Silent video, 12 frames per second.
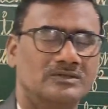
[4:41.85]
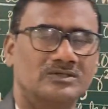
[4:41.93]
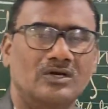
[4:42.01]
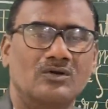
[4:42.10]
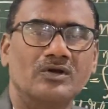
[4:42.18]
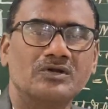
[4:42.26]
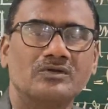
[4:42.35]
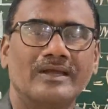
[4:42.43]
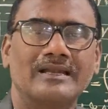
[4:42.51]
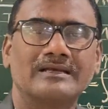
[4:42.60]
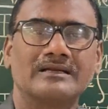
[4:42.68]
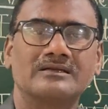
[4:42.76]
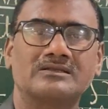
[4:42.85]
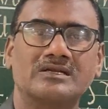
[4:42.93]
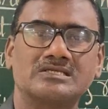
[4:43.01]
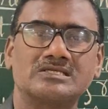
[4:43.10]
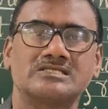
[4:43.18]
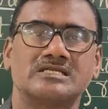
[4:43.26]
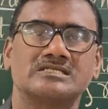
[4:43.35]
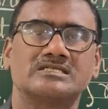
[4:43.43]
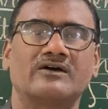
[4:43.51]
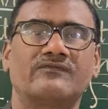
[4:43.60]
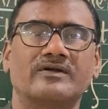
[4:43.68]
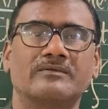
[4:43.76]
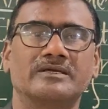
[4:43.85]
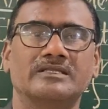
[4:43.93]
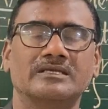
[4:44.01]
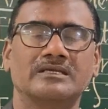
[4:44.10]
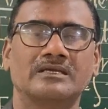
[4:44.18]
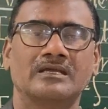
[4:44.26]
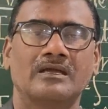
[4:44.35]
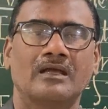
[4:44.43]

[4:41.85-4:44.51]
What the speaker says: you are going to calculate the resistance offered by the